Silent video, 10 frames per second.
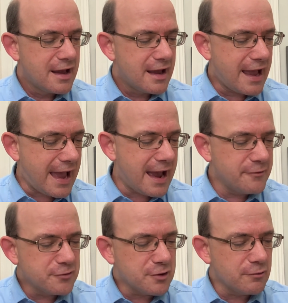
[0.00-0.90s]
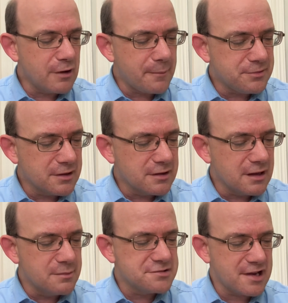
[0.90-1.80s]
have corrupted
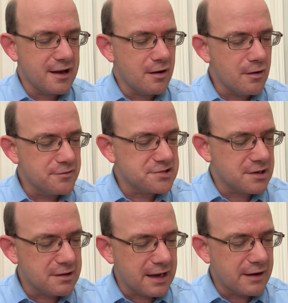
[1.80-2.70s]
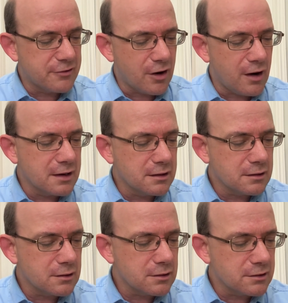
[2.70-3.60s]
themselves. And they have
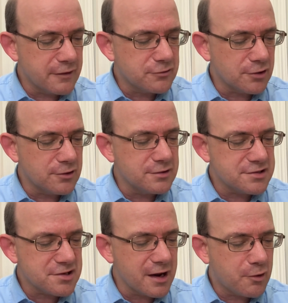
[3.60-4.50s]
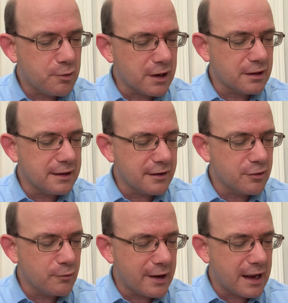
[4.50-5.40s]
gone, they have turned aside quickly out of
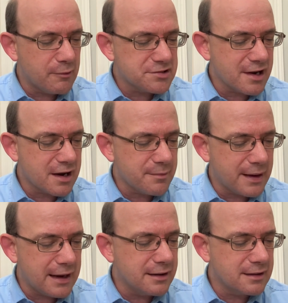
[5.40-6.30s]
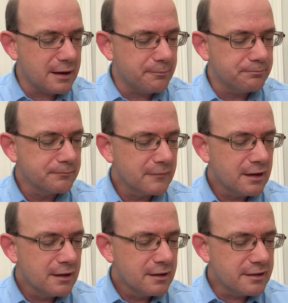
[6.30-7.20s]
the way which I commanded them
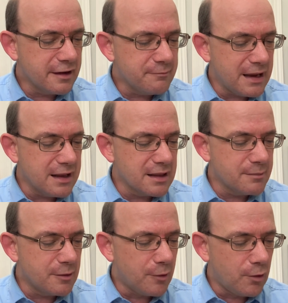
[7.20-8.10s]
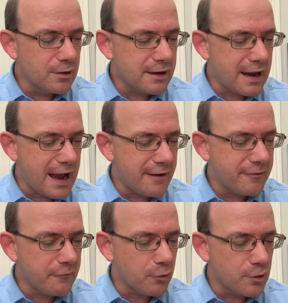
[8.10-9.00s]
they have made them a molten calf
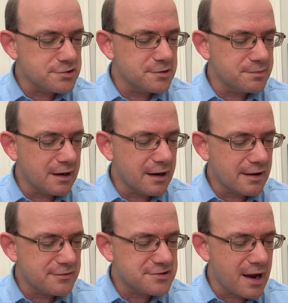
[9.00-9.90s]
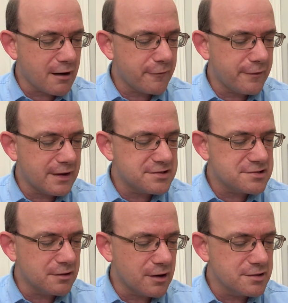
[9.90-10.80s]
and have worshipped it and have sacrificed
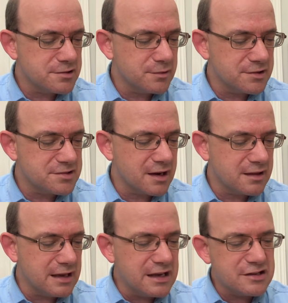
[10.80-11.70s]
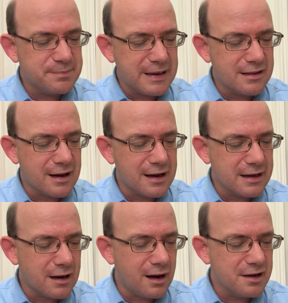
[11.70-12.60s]
thereunto and said, These be thy
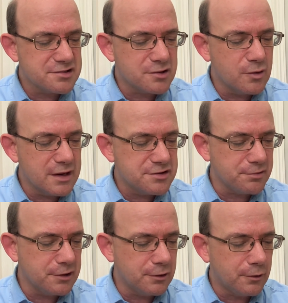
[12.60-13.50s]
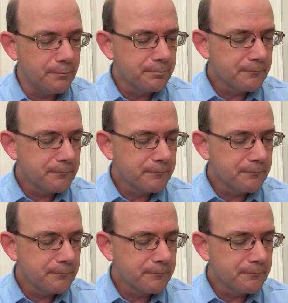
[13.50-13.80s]
gods, O Israel,